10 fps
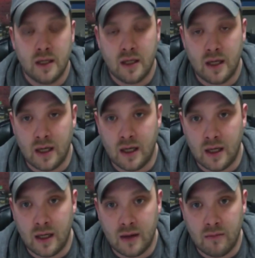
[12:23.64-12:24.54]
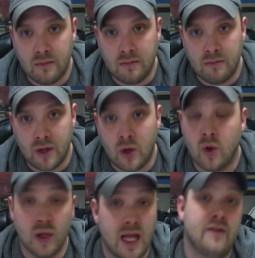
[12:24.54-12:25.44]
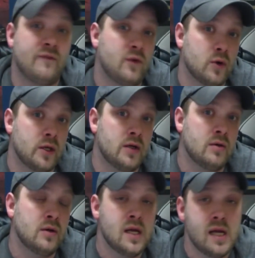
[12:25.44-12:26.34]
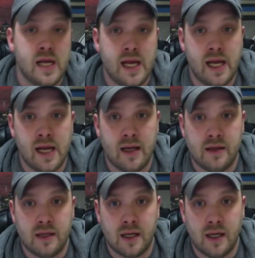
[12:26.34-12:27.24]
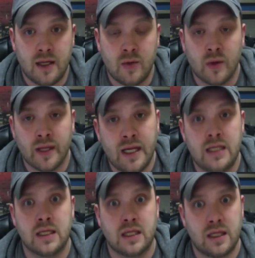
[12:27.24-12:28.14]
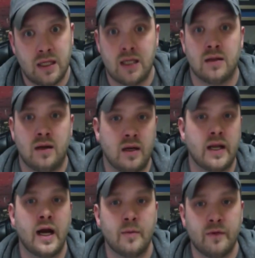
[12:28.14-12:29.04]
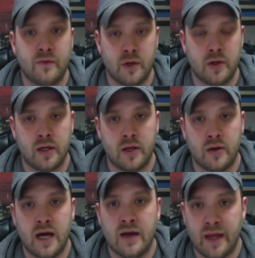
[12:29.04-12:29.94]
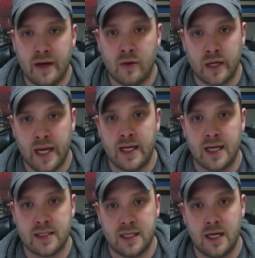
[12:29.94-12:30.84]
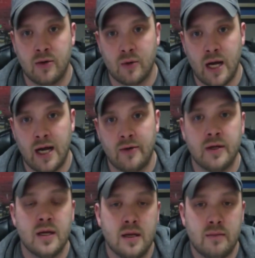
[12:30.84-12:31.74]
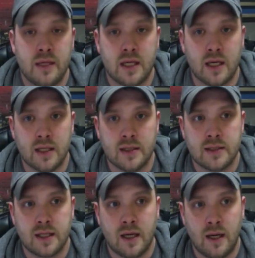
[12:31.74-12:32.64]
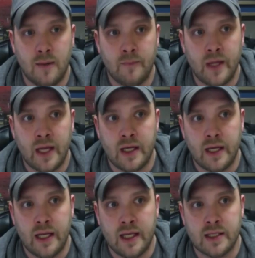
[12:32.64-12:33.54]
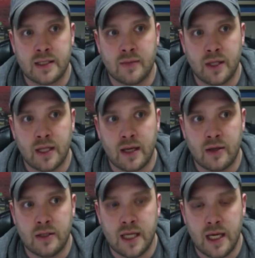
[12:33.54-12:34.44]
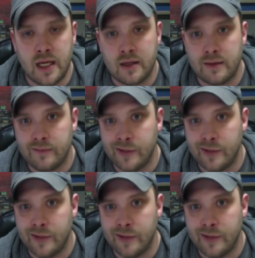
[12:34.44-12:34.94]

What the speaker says: a whole lot for you. And you really need to think long and hard before you're going to go down that organic SEO route, because it is something that could take